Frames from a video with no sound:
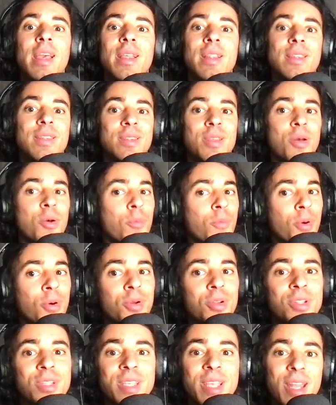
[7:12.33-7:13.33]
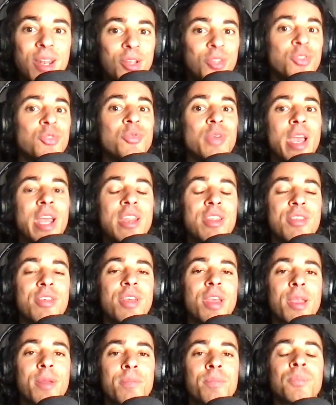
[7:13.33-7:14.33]
the opponent cannot do
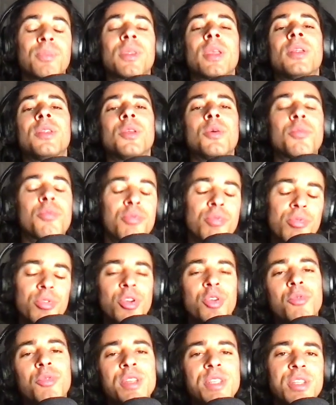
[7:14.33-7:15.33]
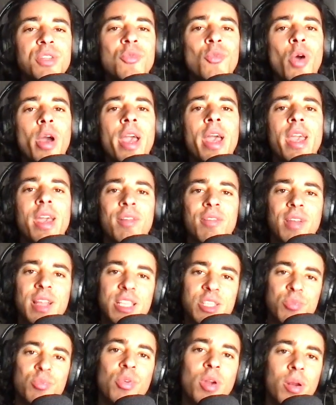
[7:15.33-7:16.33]
anything the, the reason why I have
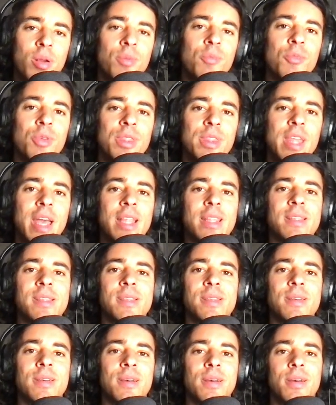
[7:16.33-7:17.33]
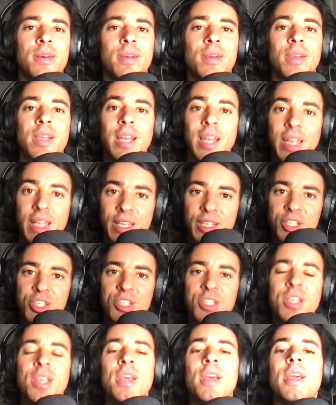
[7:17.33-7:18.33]
less problem with that uh,
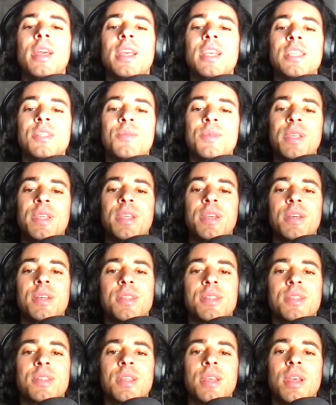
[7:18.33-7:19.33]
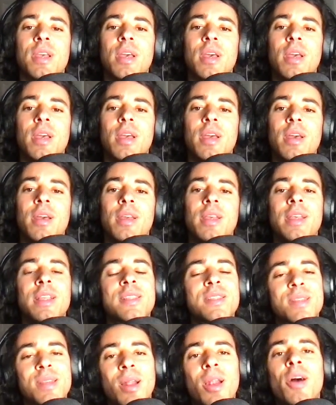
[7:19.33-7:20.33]
glitch is because
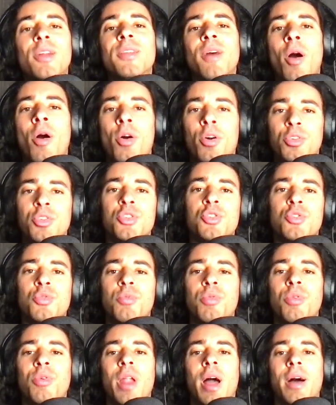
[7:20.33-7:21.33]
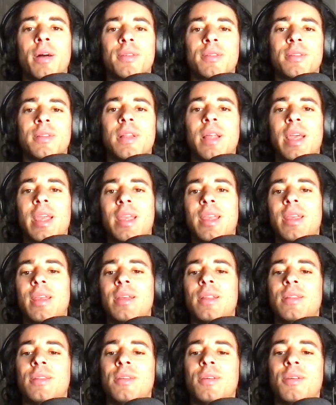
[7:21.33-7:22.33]
it's a lot harder to pull out. Like
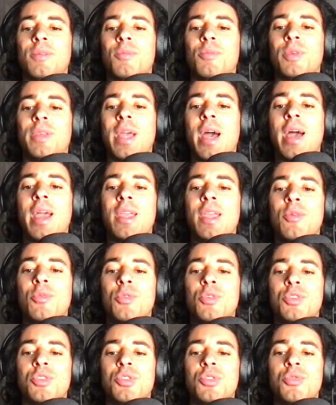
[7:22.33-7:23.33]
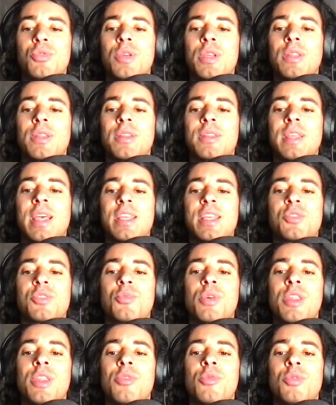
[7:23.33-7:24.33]
the guy he was doing the test
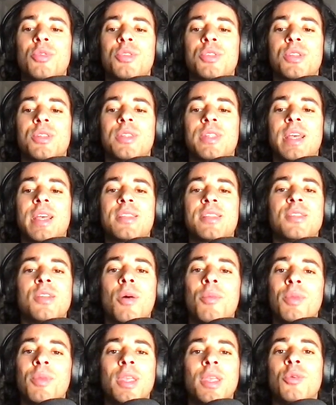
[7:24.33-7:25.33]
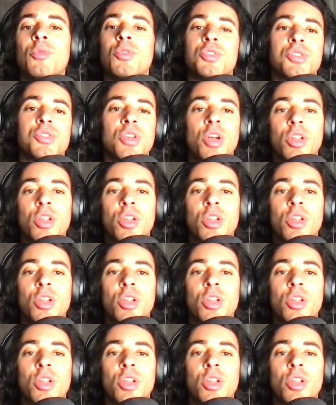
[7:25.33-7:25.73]
with was a test dummy, was not